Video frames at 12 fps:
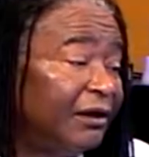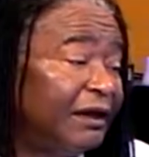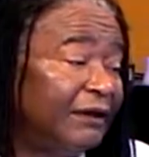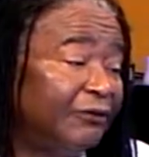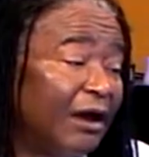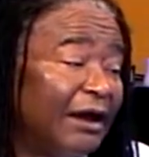
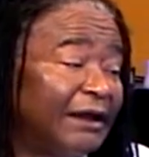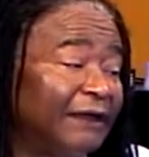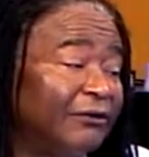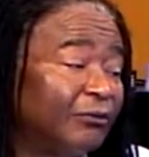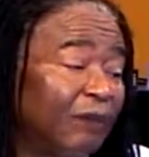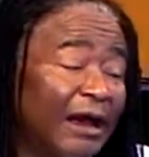Even though I
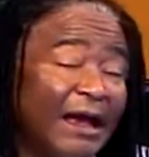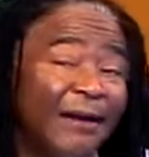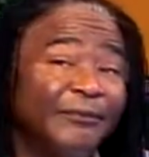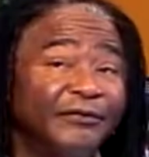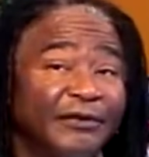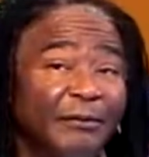give the
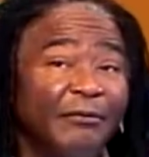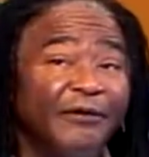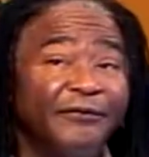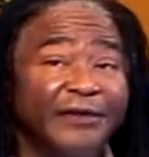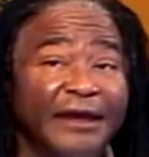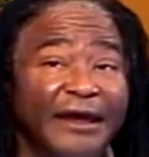Rams some
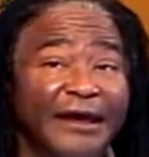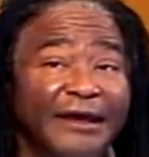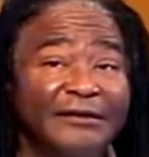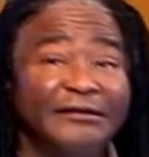of an edge,